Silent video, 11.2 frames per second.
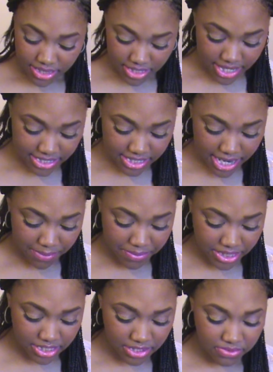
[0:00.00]
The next thing I
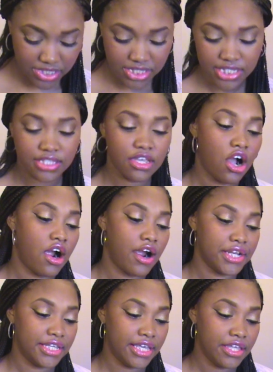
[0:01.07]
picked up was this
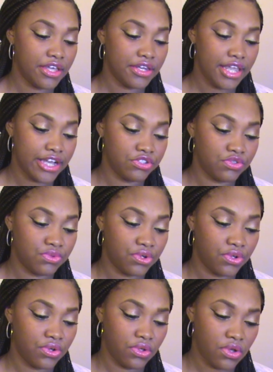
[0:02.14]
Ardell
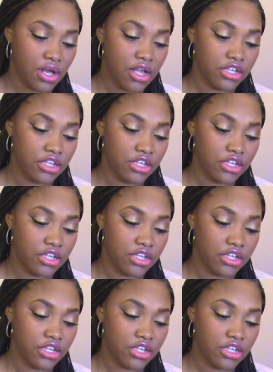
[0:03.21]
Natural